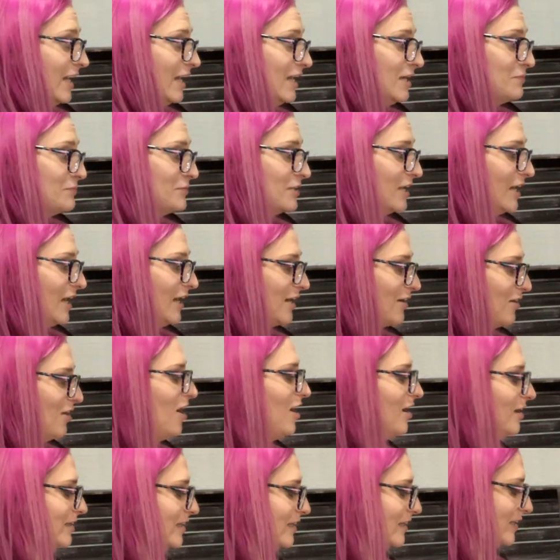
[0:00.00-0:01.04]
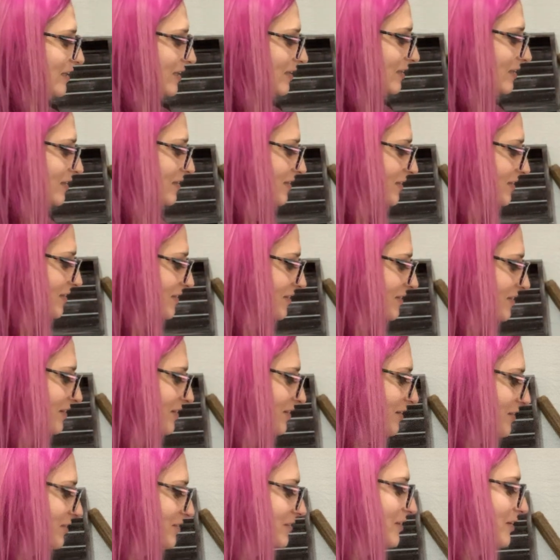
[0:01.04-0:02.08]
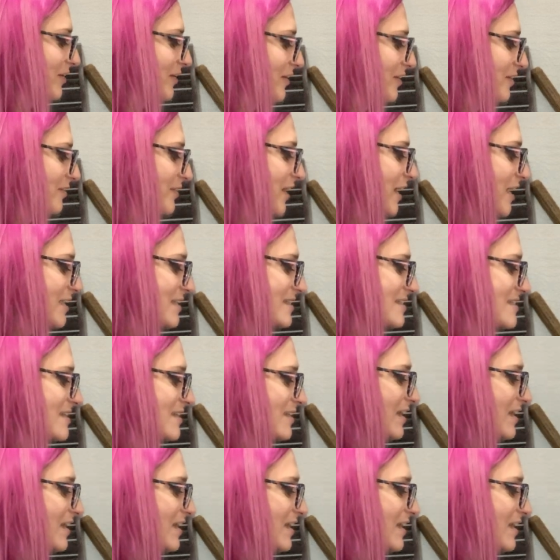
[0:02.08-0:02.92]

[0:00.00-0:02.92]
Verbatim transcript: hit me. I caught it. Alright. Thanks a